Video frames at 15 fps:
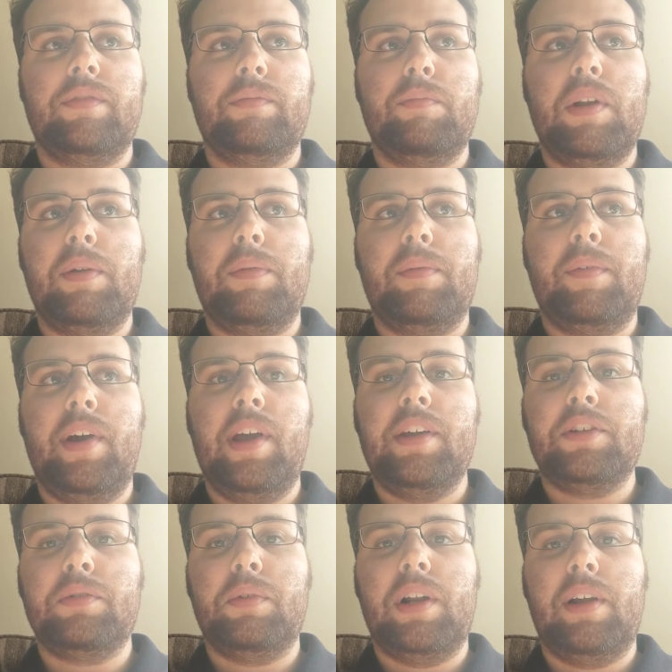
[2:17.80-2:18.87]
minimum
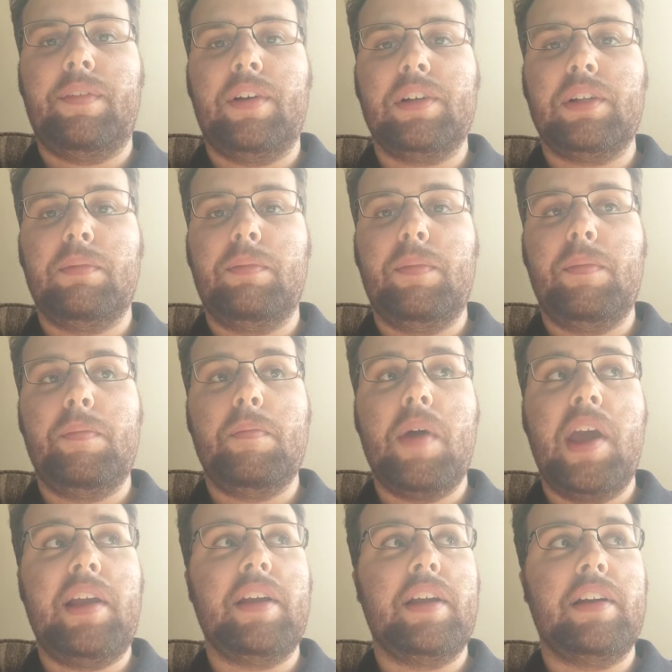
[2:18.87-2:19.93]
wage or whatever, to
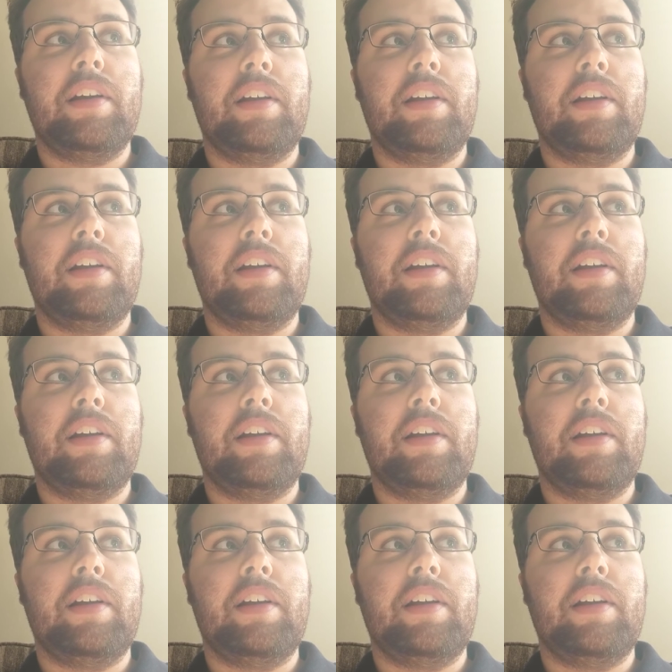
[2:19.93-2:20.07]
making